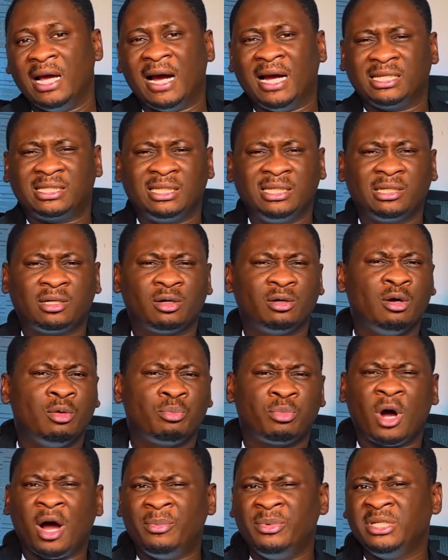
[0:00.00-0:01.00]
I think
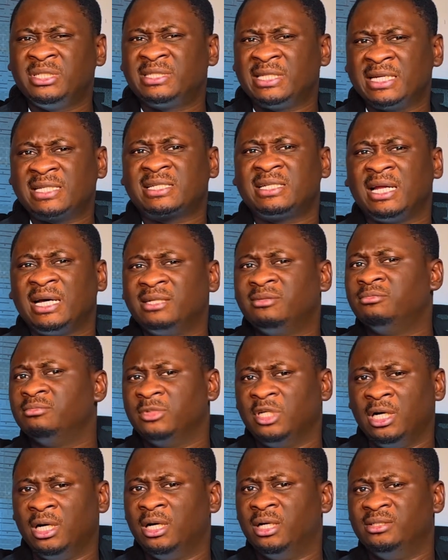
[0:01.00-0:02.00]
probably
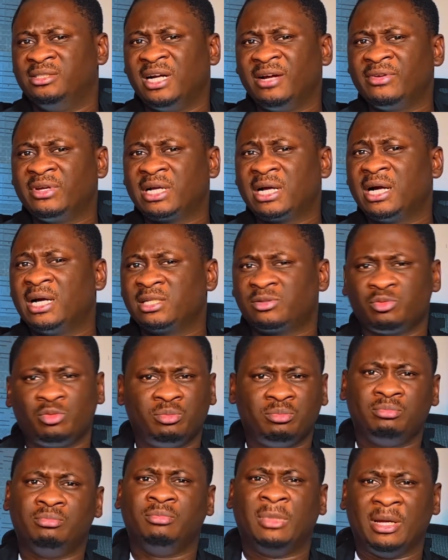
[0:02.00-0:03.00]
Tesla driving cars
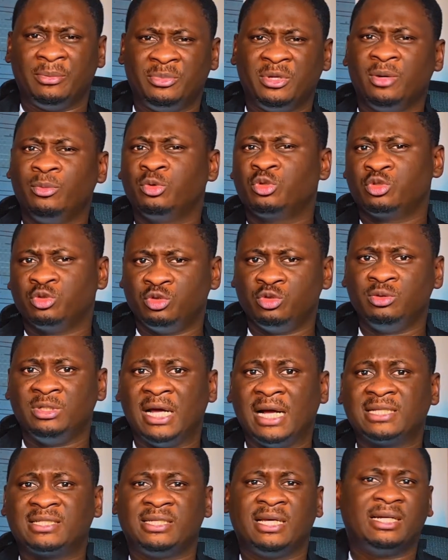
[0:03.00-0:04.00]
might be able to do
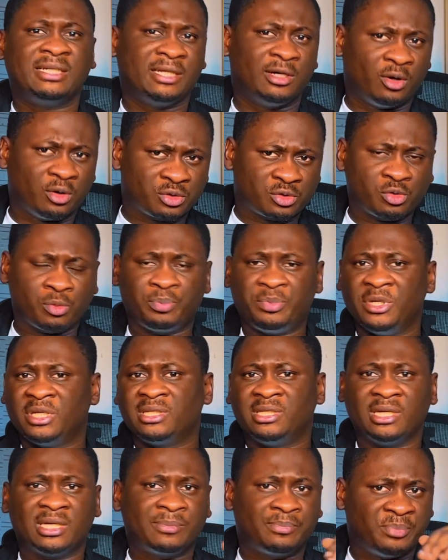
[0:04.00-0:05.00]
that. Yeah, they also
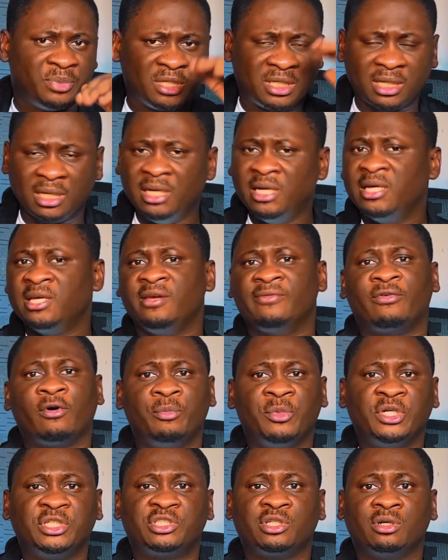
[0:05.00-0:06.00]
pick
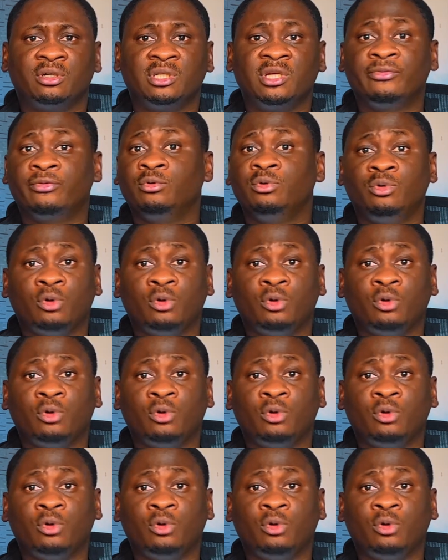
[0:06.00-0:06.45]
information. Even